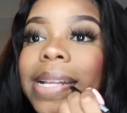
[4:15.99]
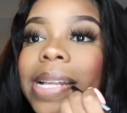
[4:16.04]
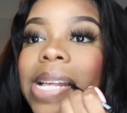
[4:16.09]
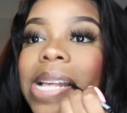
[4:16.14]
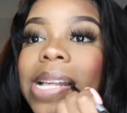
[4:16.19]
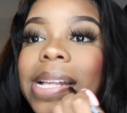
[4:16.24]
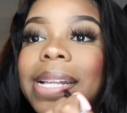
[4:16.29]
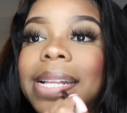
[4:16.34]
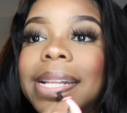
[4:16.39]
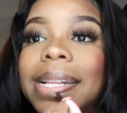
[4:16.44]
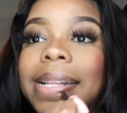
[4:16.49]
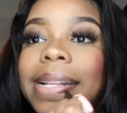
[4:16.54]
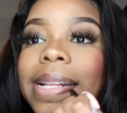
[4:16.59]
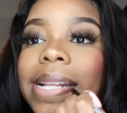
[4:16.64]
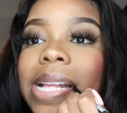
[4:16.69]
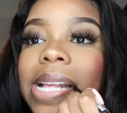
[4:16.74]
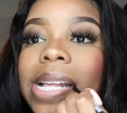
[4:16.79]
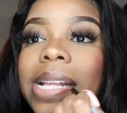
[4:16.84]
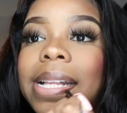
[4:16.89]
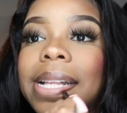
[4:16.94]

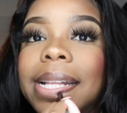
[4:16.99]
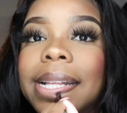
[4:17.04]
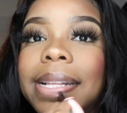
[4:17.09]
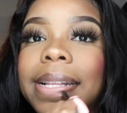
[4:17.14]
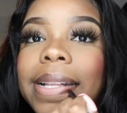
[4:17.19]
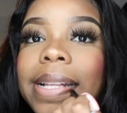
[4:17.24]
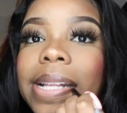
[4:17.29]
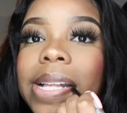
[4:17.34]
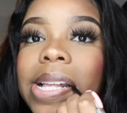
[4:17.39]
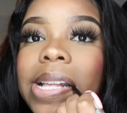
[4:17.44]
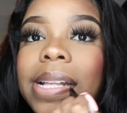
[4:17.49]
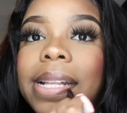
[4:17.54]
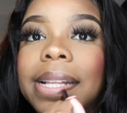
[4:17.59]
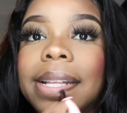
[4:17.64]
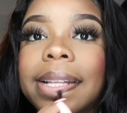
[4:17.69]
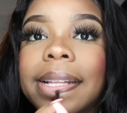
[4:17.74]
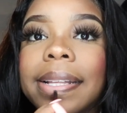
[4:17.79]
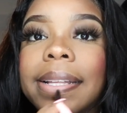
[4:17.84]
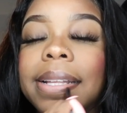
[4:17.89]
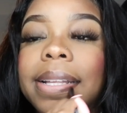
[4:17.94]

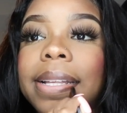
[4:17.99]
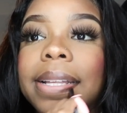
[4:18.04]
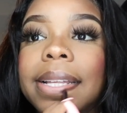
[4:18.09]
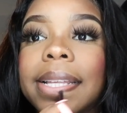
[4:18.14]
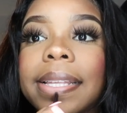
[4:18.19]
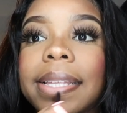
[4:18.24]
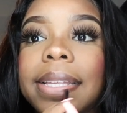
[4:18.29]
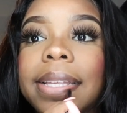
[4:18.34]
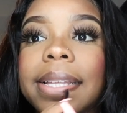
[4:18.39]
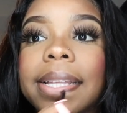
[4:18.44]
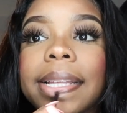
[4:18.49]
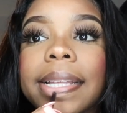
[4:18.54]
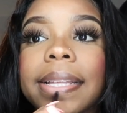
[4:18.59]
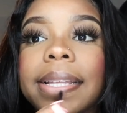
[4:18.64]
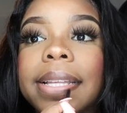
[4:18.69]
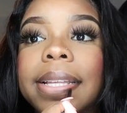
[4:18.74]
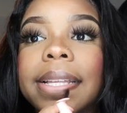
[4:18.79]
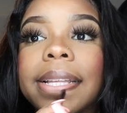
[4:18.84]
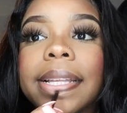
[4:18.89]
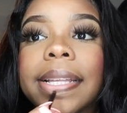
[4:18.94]

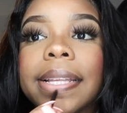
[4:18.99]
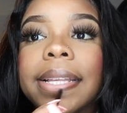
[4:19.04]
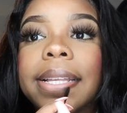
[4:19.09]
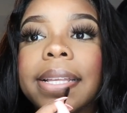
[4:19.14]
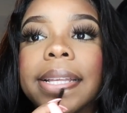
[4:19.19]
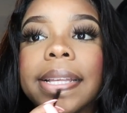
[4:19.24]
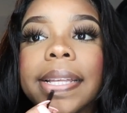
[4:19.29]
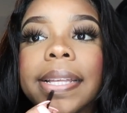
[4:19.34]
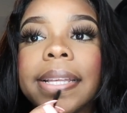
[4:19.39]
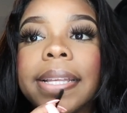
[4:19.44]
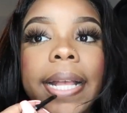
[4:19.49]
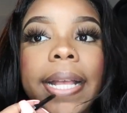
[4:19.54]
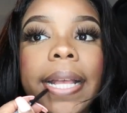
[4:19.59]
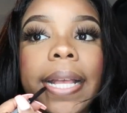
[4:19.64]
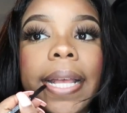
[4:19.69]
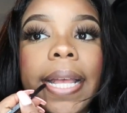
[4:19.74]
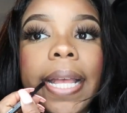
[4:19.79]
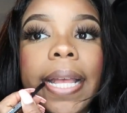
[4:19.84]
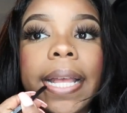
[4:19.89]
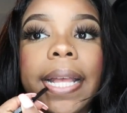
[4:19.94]

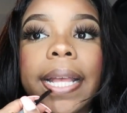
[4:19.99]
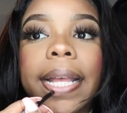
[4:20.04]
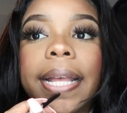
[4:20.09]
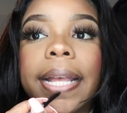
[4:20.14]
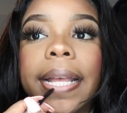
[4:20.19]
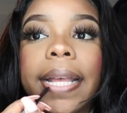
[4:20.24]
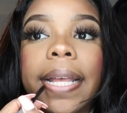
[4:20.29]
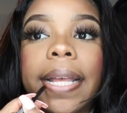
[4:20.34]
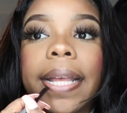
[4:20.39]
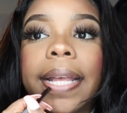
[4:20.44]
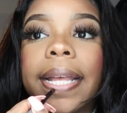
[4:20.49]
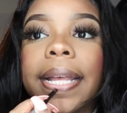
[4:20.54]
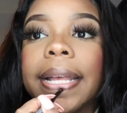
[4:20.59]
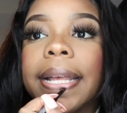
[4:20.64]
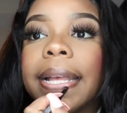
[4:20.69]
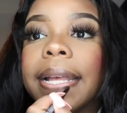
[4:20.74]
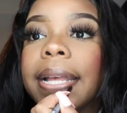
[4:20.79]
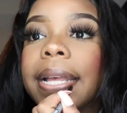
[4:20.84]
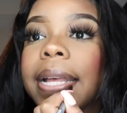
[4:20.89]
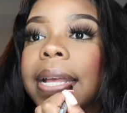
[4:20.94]

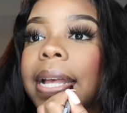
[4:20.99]
(silence)